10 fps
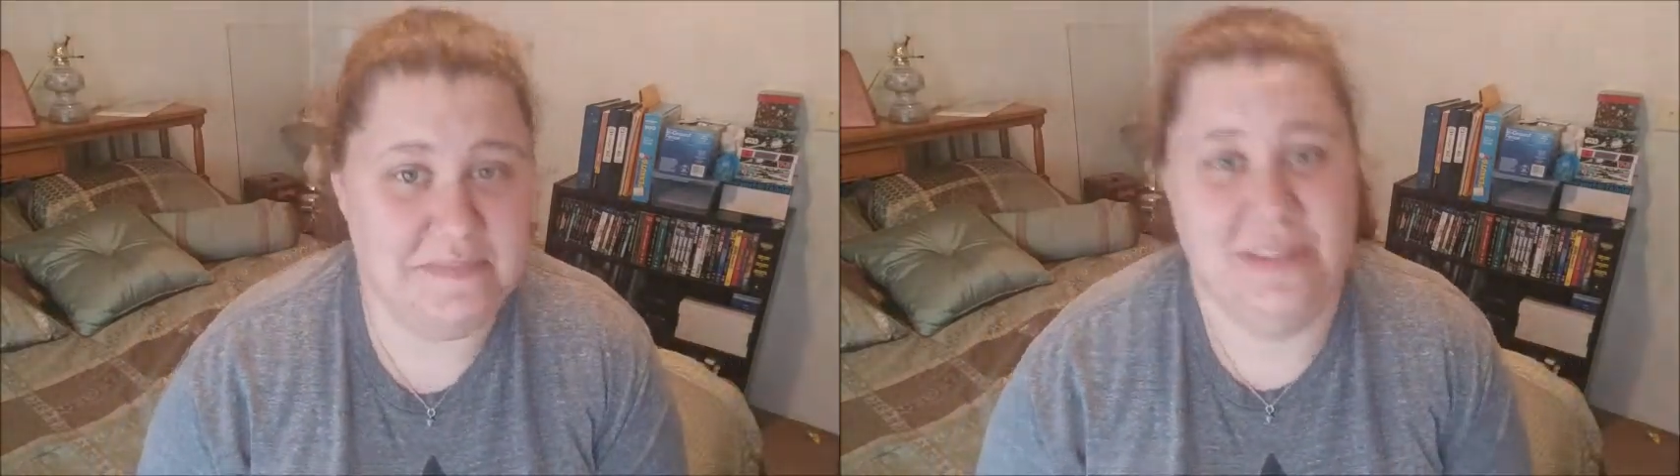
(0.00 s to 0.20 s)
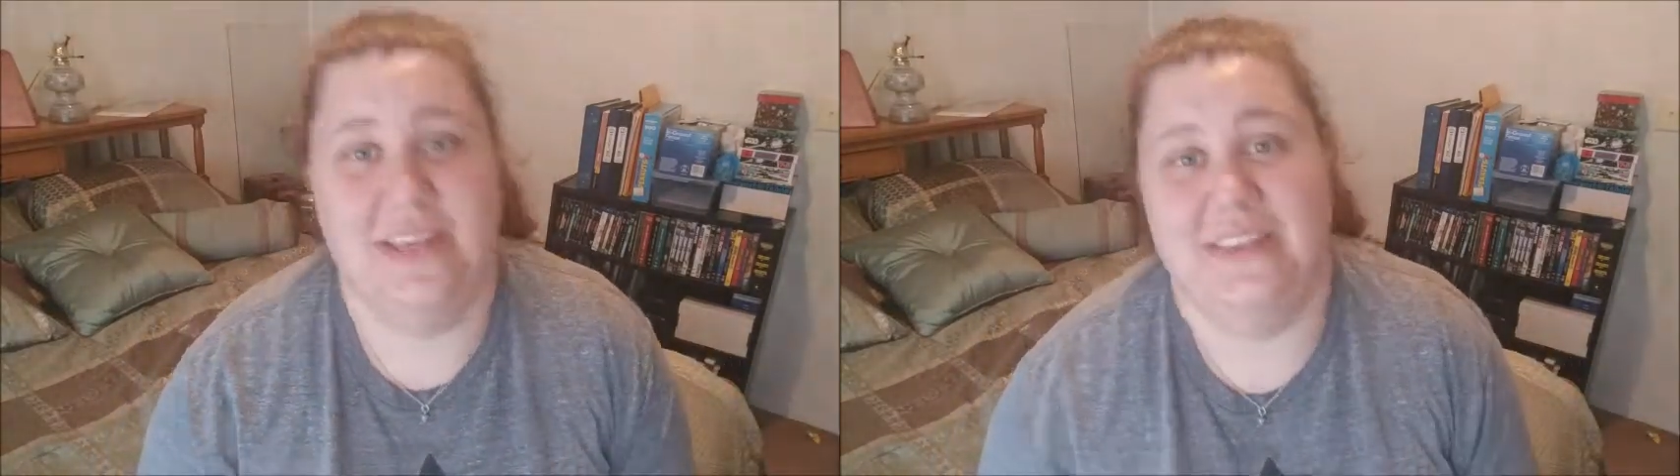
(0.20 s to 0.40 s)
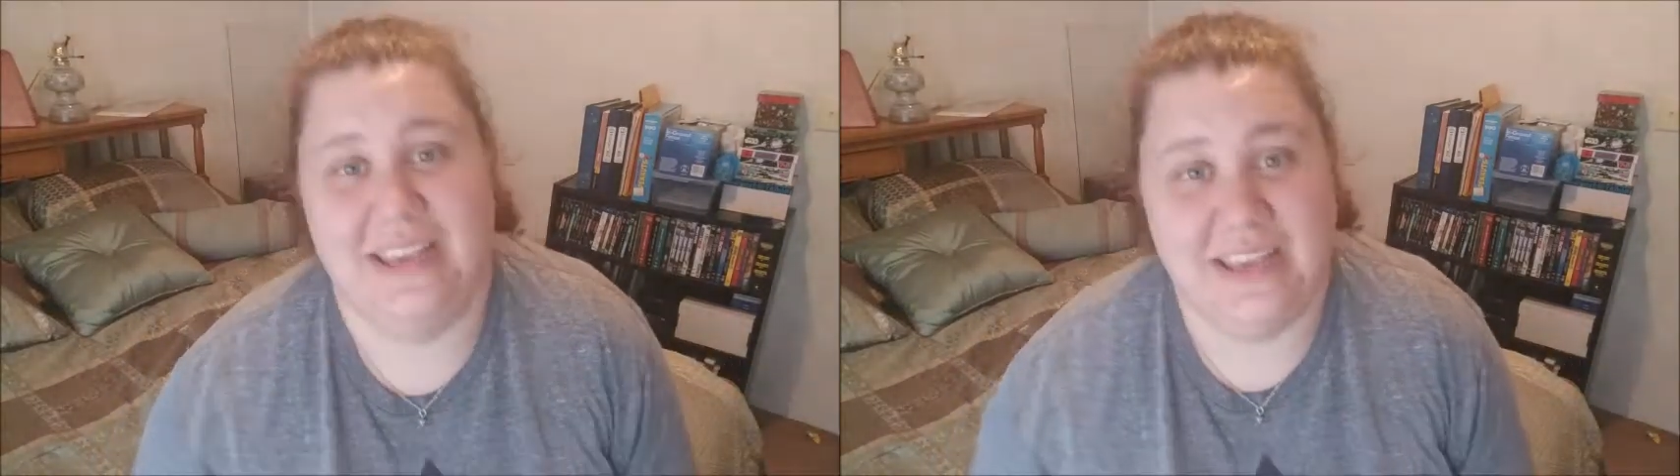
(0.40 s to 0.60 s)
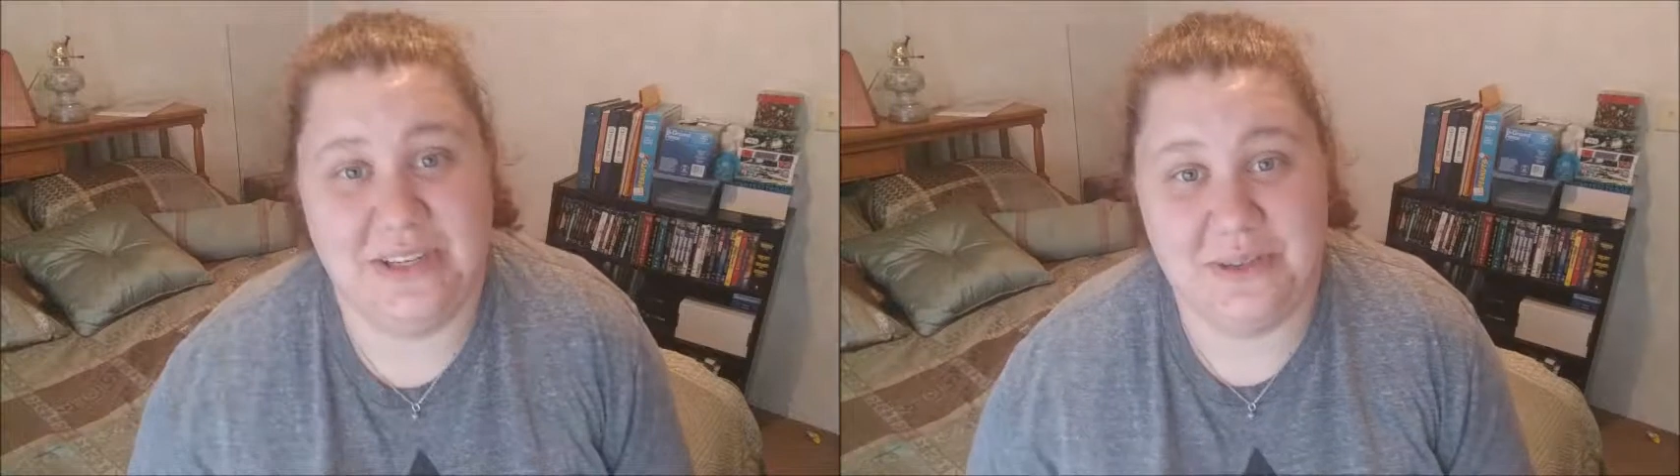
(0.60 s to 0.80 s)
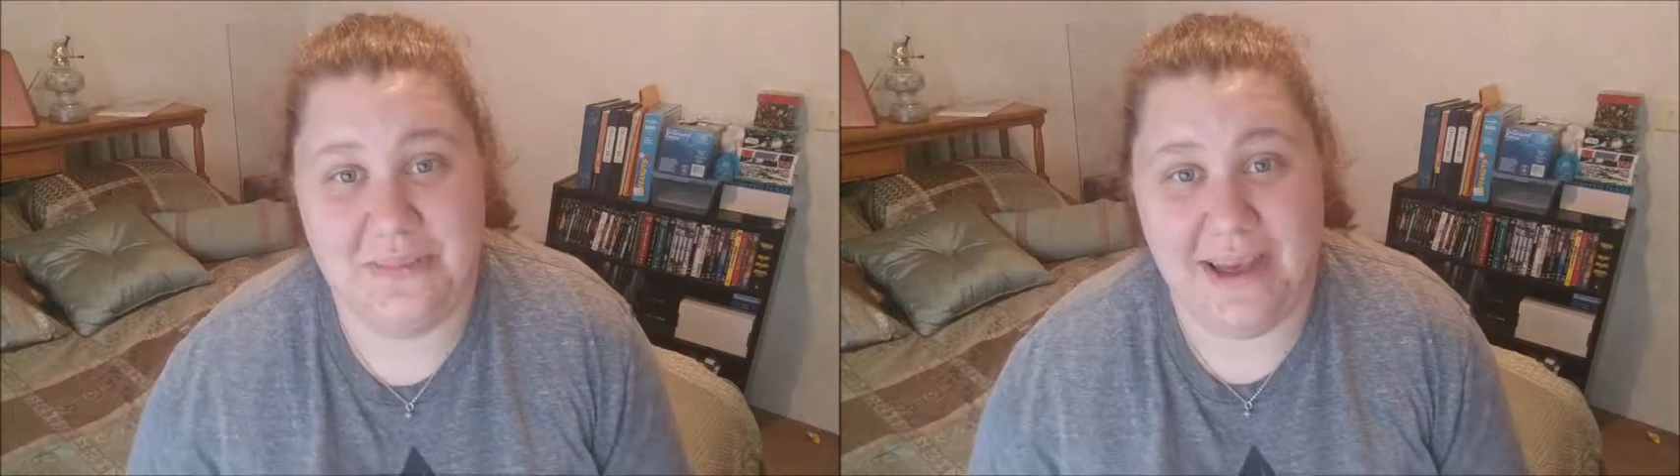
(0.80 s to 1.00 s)
nothing I can
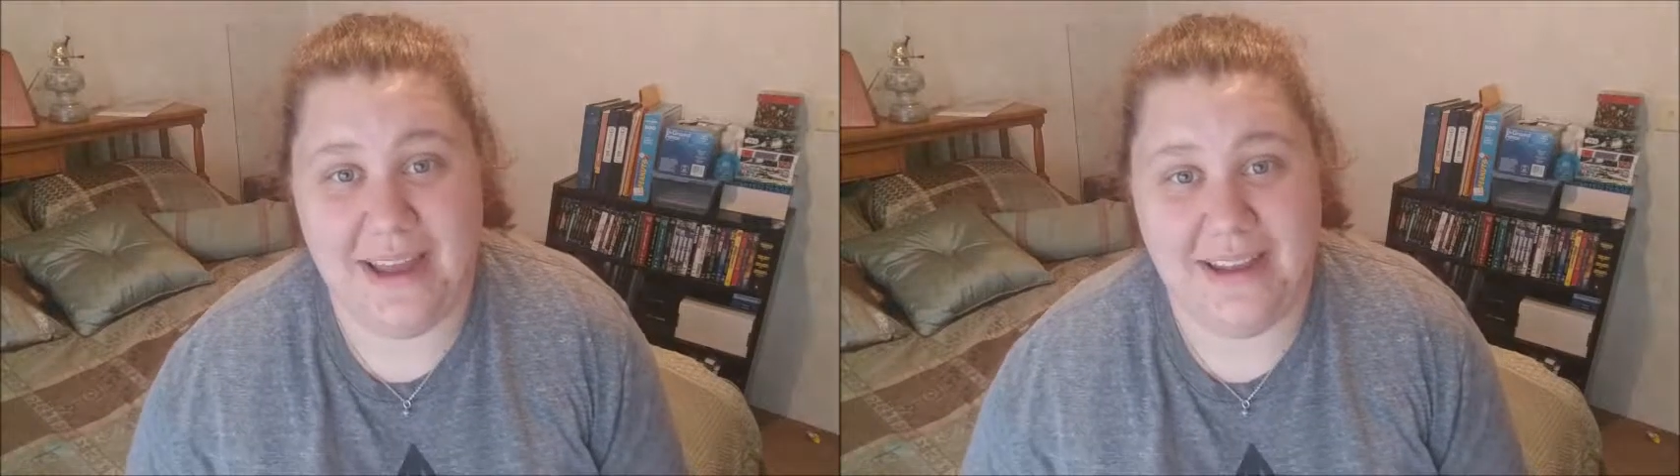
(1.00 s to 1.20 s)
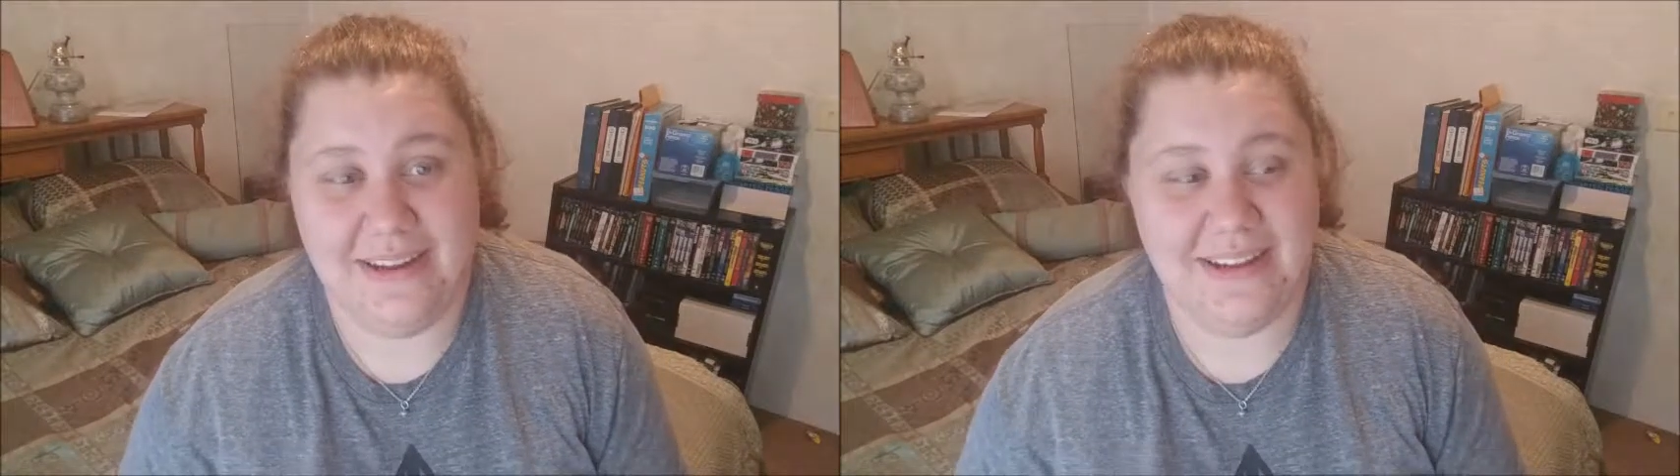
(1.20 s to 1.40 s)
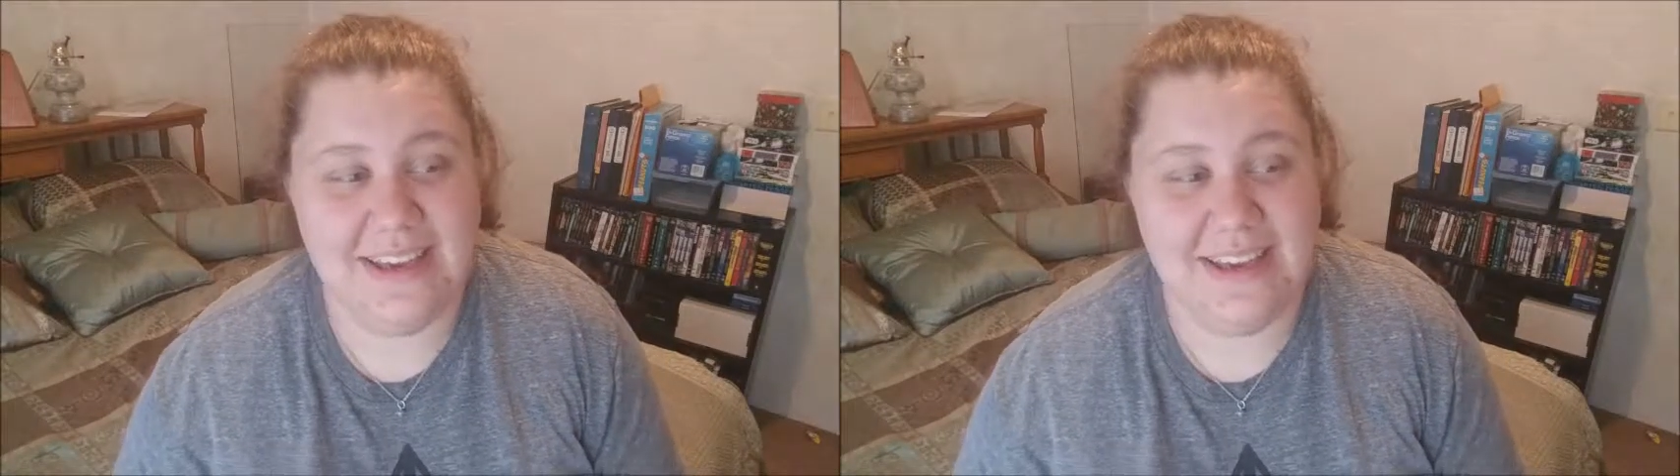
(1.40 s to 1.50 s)
do about it.